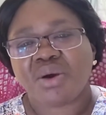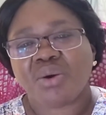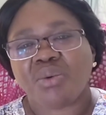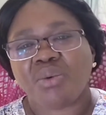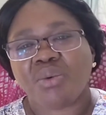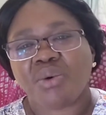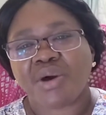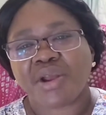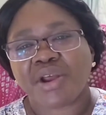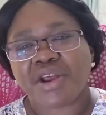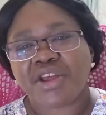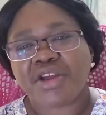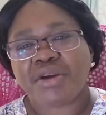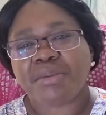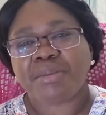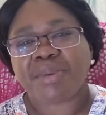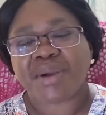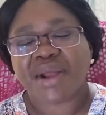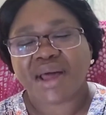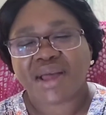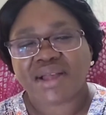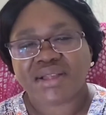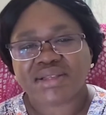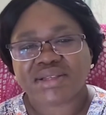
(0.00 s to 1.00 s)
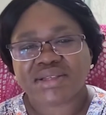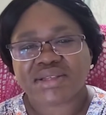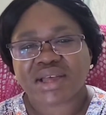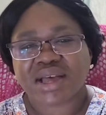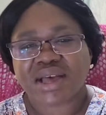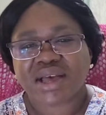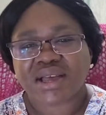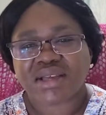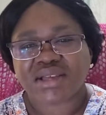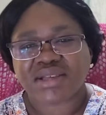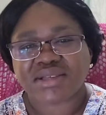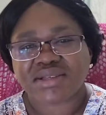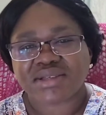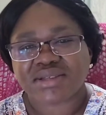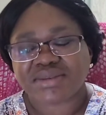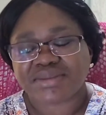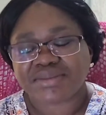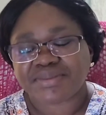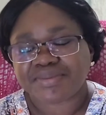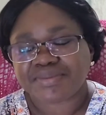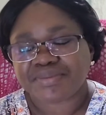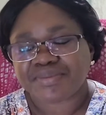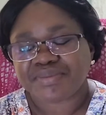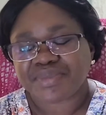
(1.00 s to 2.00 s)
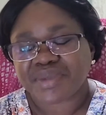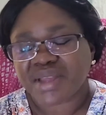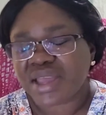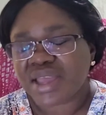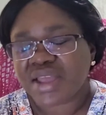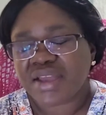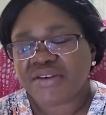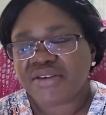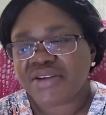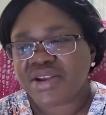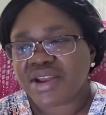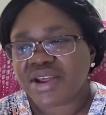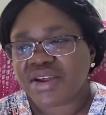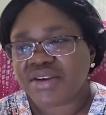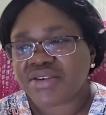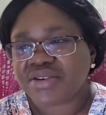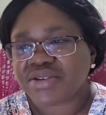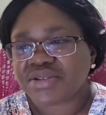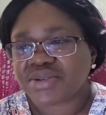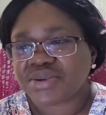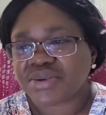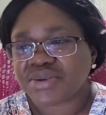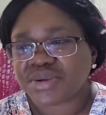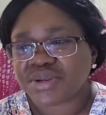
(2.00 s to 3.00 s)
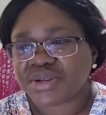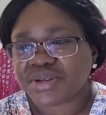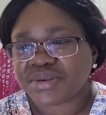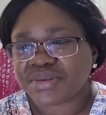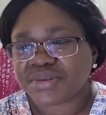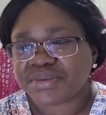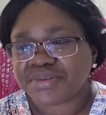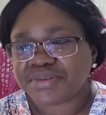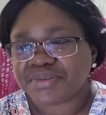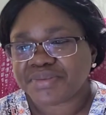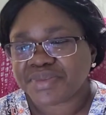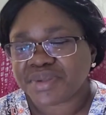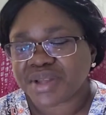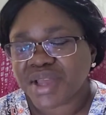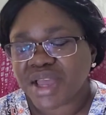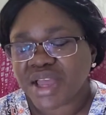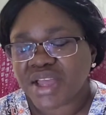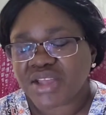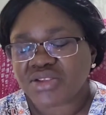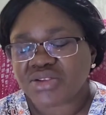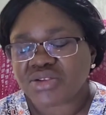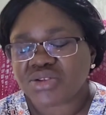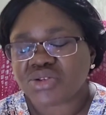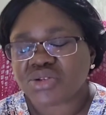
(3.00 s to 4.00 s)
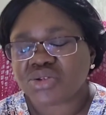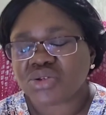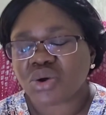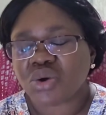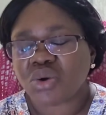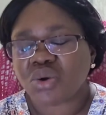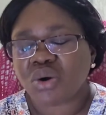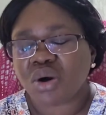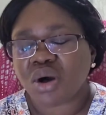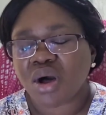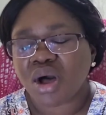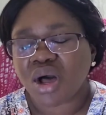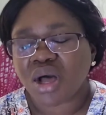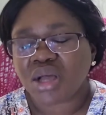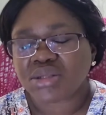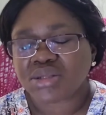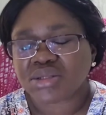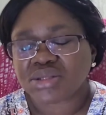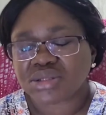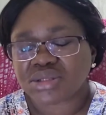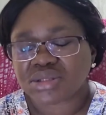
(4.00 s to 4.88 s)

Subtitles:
what are your plans, guys? Here in Arizona, it's so hot.